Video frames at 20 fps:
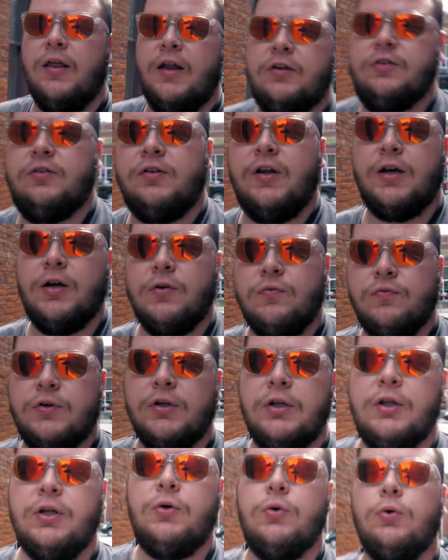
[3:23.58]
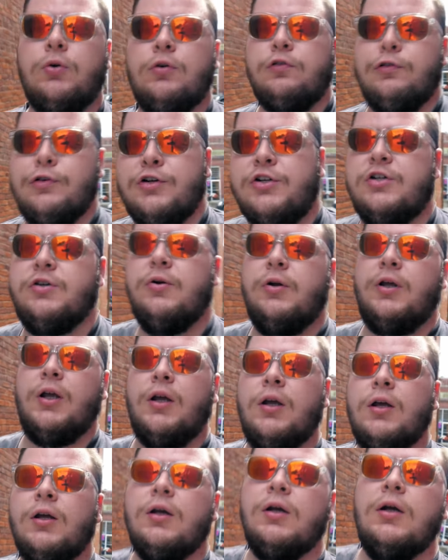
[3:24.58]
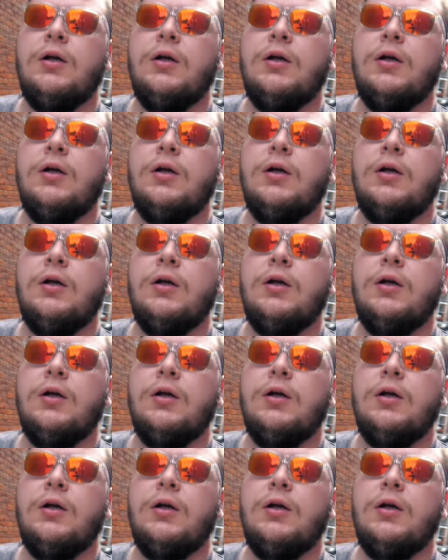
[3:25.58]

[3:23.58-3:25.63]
that's like really cool for shooting